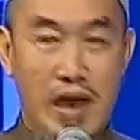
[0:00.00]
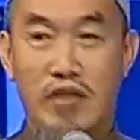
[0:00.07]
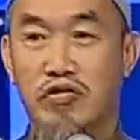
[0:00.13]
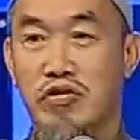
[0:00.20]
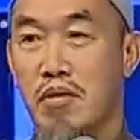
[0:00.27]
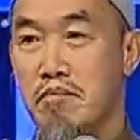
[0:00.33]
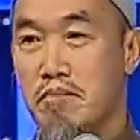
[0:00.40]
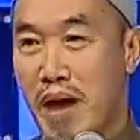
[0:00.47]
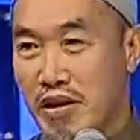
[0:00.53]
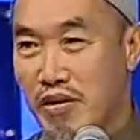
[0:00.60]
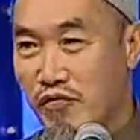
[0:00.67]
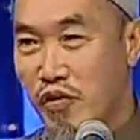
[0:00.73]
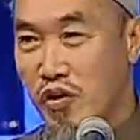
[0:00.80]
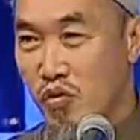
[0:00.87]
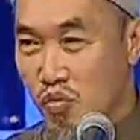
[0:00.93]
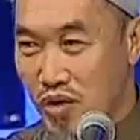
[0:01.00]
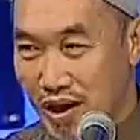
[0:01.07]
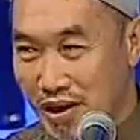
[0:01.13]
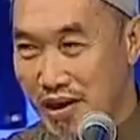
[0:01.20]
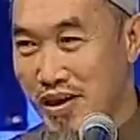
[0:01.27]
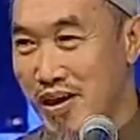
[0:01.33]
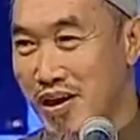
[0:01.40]
That is the benefit
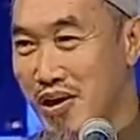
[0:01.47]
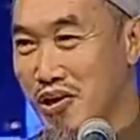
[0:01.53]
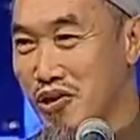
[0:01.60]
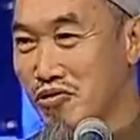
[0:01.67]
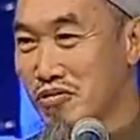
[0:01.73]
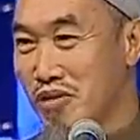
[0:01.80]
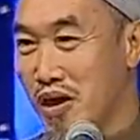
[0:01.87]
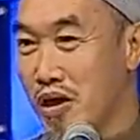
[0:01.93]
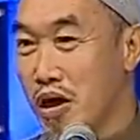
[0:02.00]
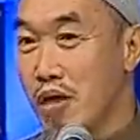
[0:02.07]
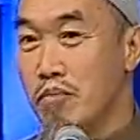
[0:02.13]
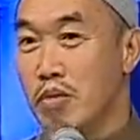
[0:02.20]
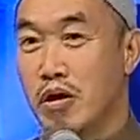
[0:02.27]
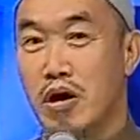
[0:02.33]
we are here today